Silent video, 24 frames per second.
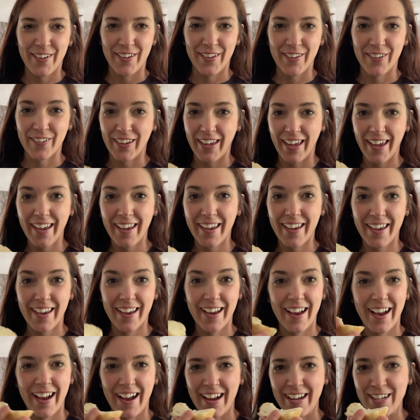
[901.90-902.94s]
Okay,
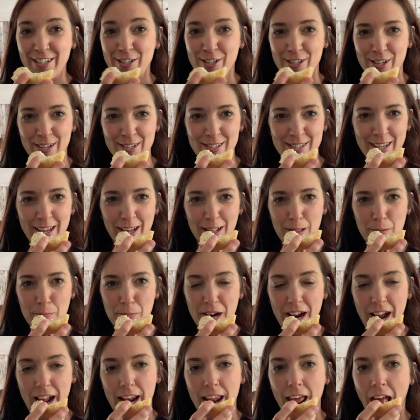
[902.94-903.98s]
I just cut the
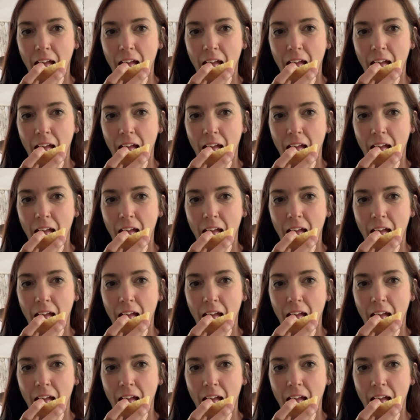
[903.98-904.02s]
bread.